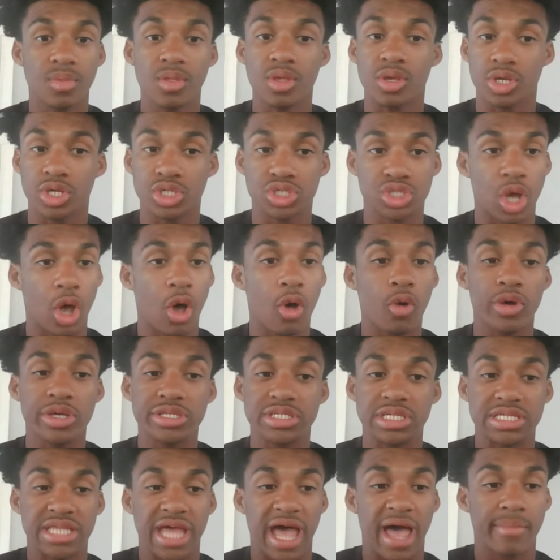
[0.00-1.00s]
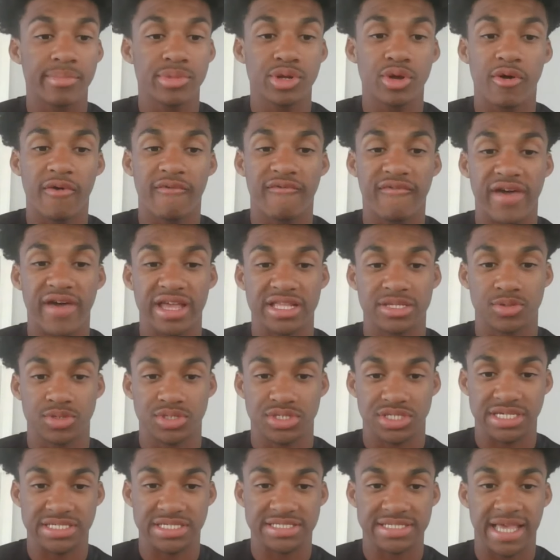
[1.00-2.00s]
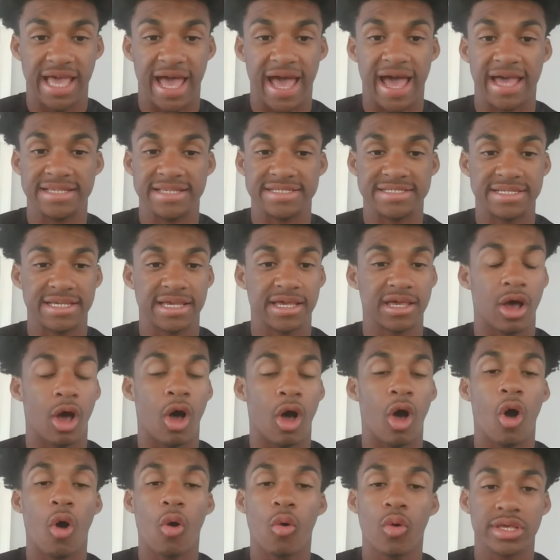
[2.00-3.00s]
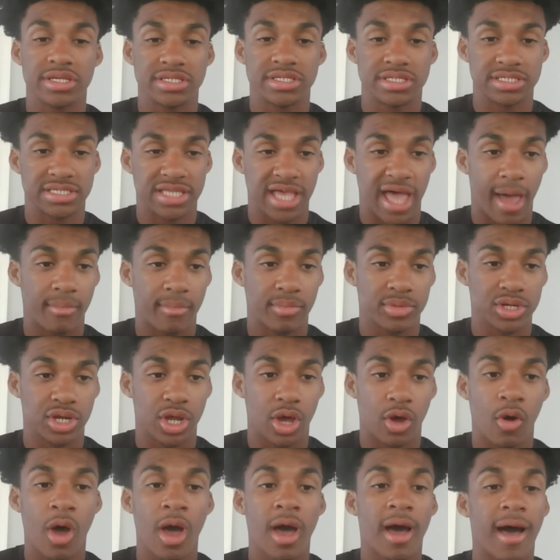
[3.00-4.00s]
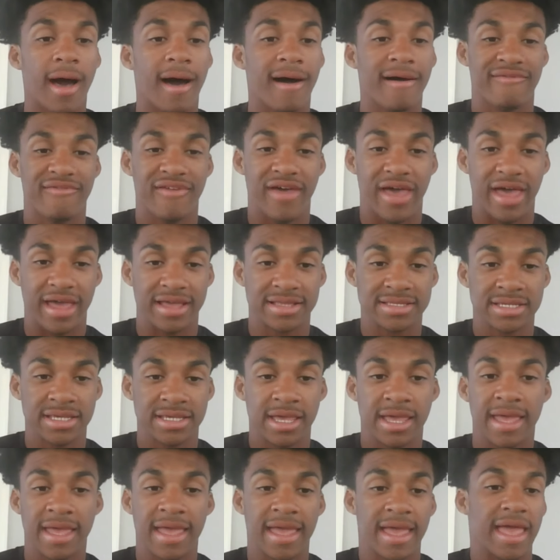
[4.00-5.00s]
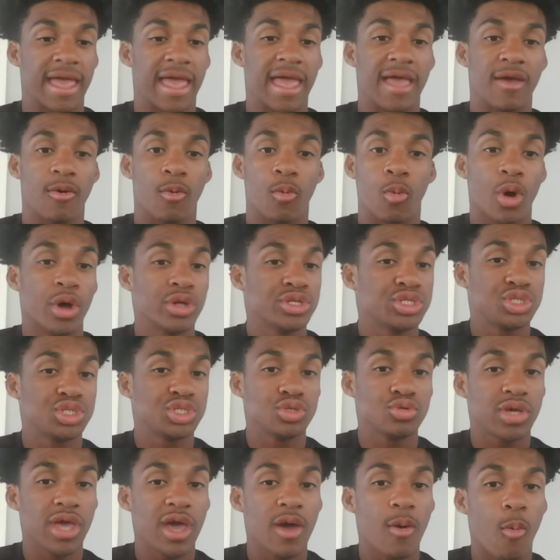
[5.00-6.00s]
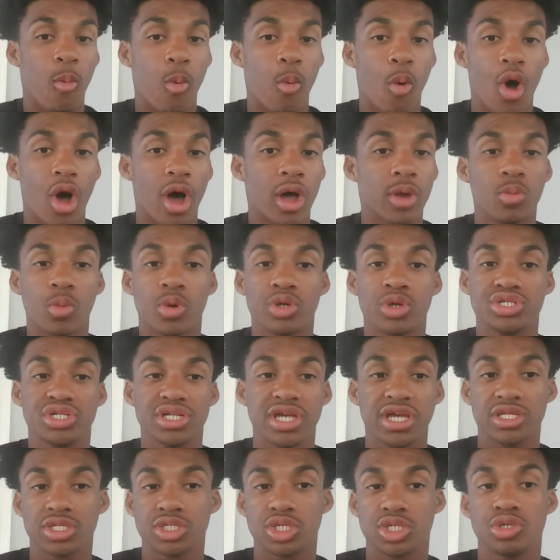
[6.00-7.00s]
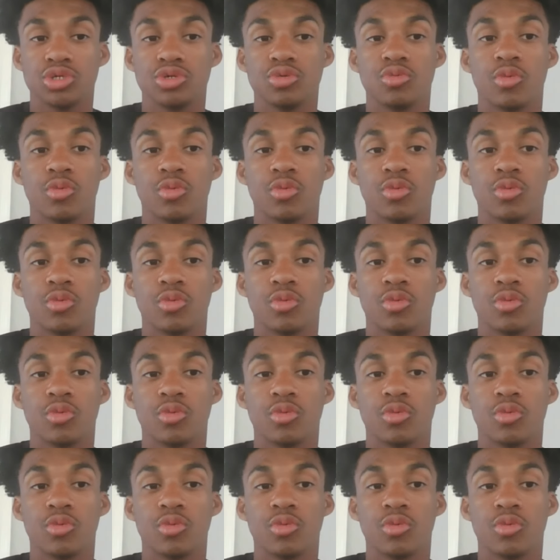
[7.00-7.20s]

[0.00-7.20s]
It's always a domino effect with these guys. Always a domino effect. Once you get one, once you get two,